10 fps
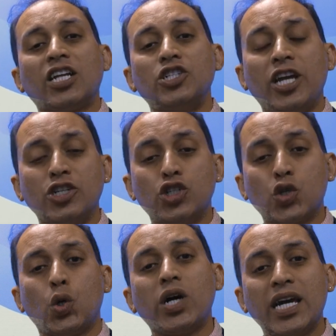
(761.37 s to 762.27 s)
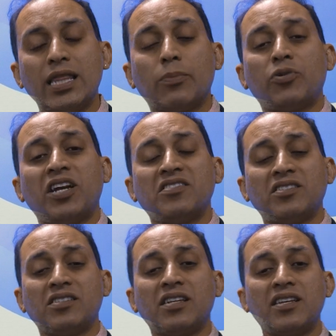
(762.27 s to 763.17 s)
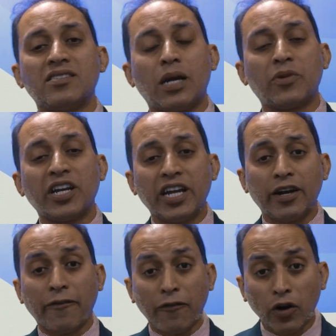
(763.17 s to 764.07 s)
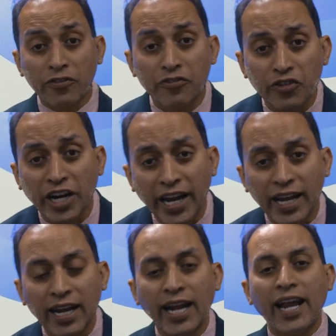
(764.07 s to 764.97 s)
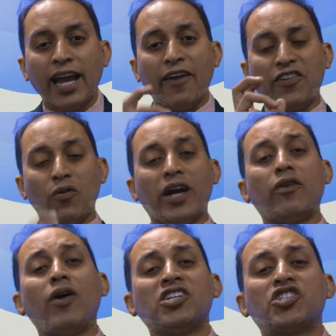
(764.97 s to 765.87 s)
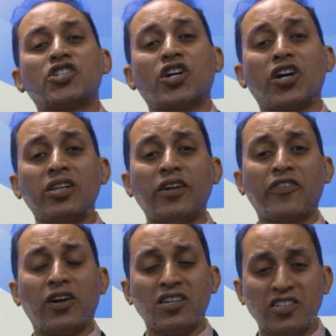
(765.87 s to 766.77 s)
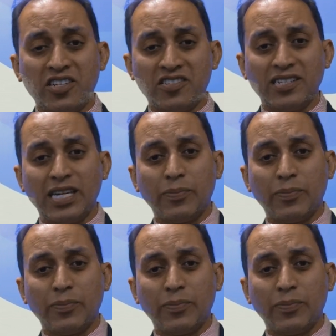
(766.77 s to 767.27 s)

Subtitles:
enjoy the pre-SHSAT summer here for free if you want to register early for your SHSAT